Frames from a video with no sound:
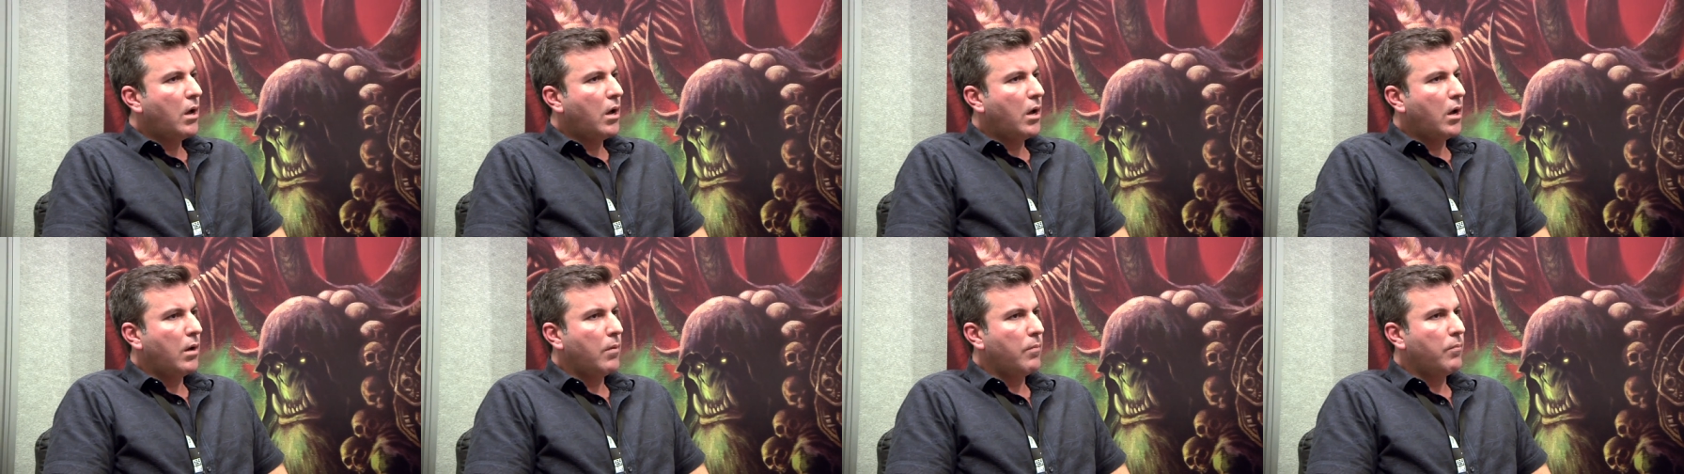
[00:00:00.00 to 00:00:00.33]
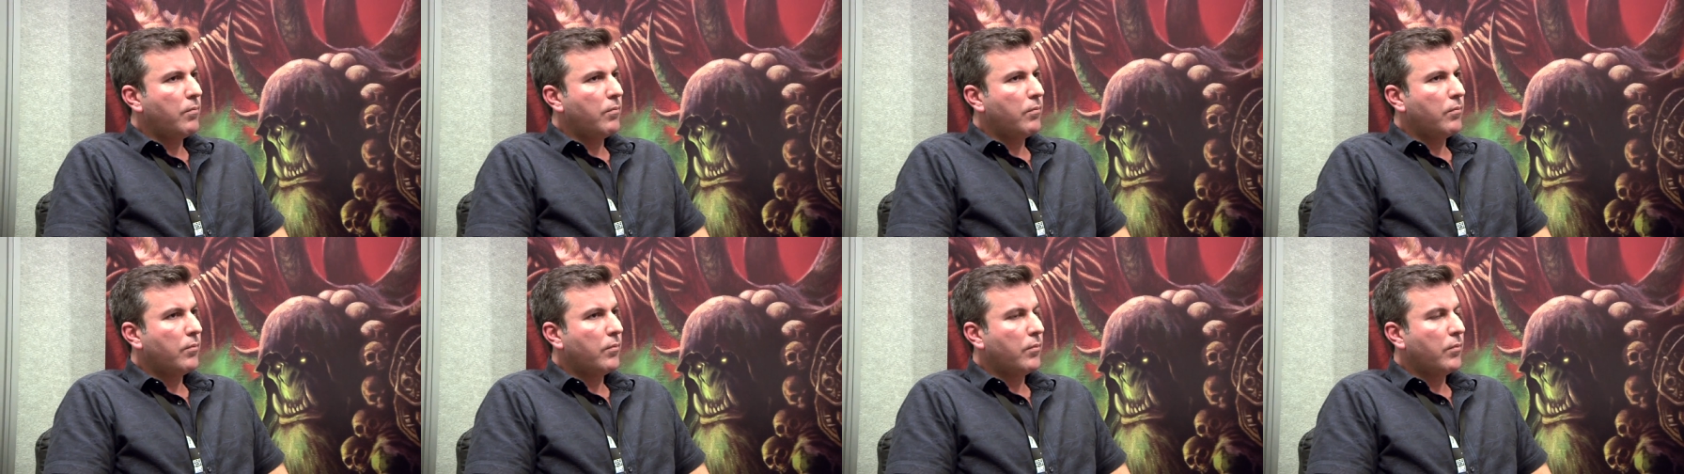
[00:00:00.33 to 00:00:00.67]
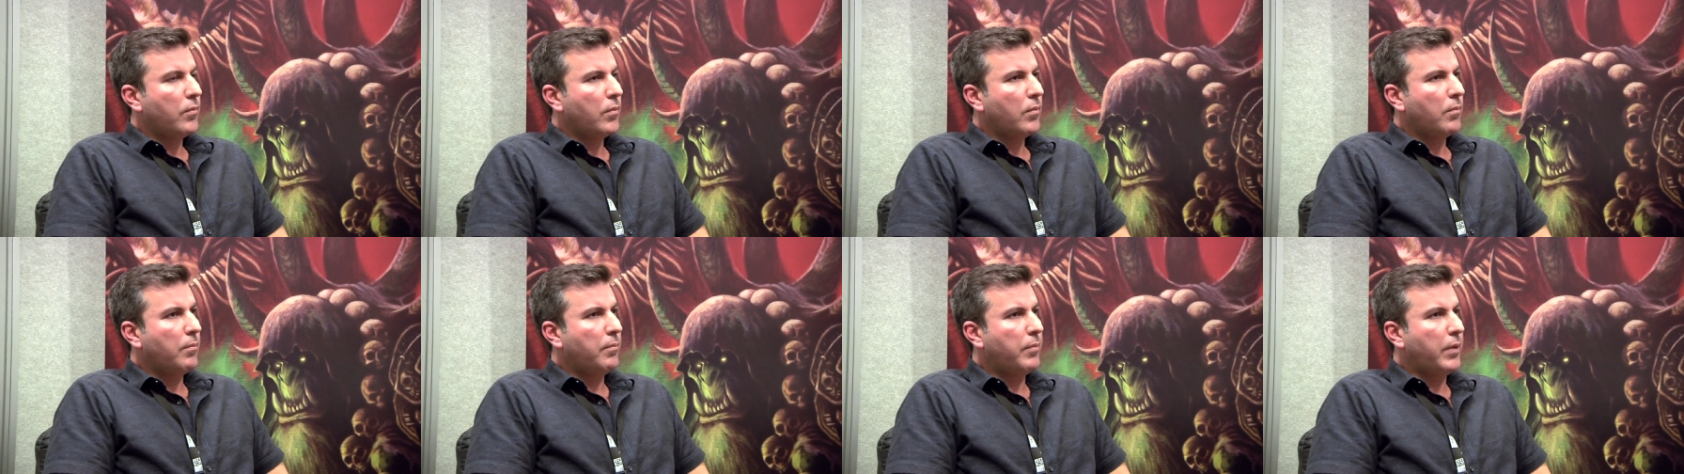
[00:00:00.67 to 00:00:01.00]
Um,
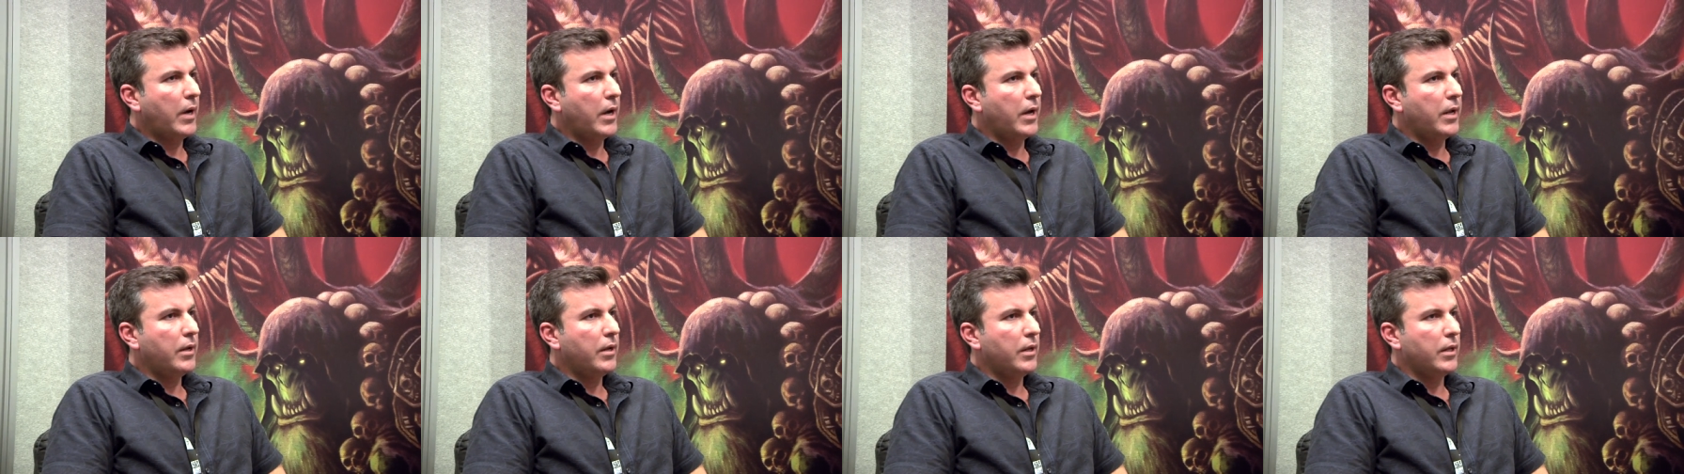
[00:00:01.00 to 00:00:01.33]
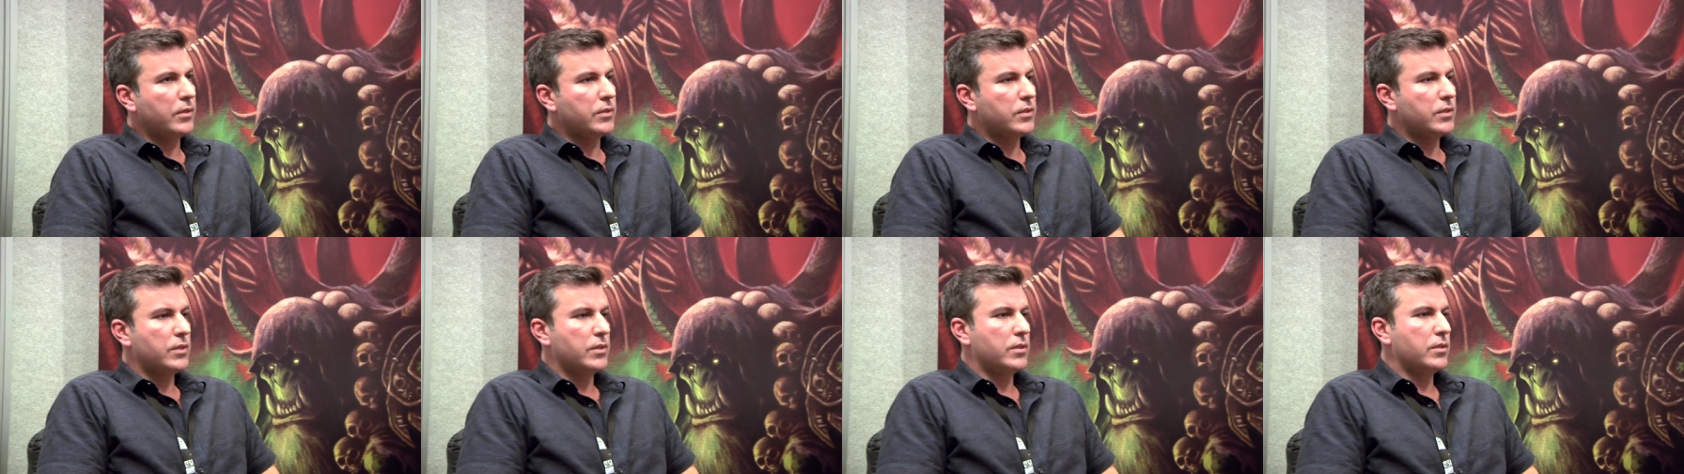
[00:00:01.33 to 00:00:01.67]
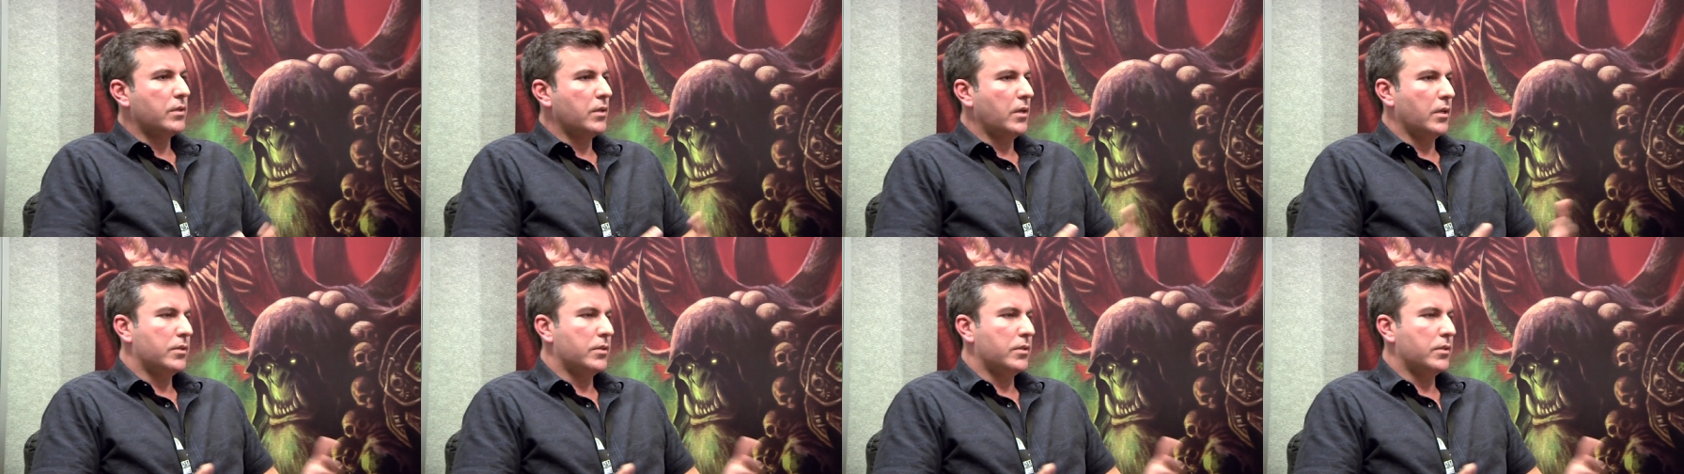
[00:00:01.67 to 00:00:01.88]
but it's